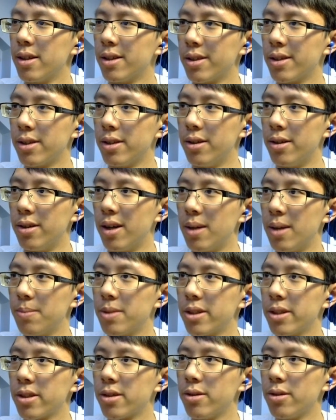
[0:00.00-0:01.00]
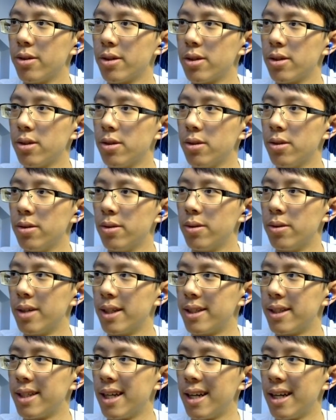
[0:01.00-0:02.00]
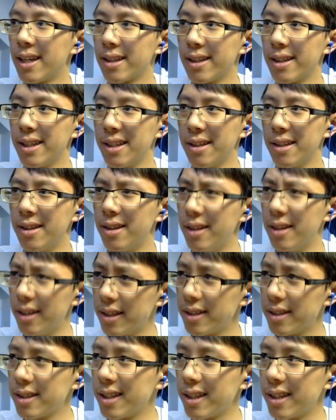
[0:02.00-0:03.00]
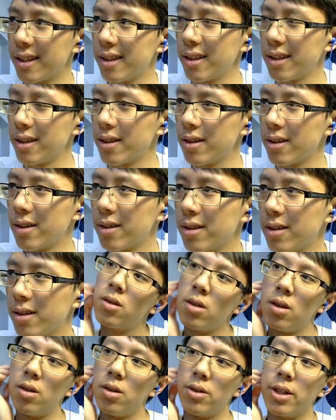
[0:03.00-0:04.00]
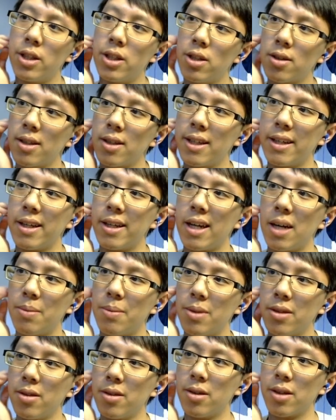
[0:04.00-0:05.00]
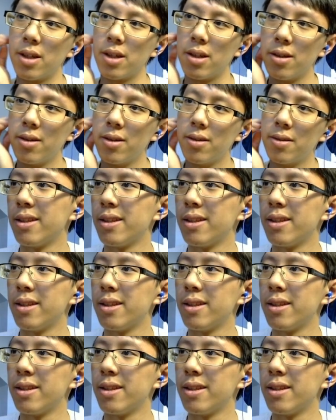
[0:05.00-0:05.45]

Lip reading: So I'm just going to attack like this, I think. Oh, they just let it happen? Okay.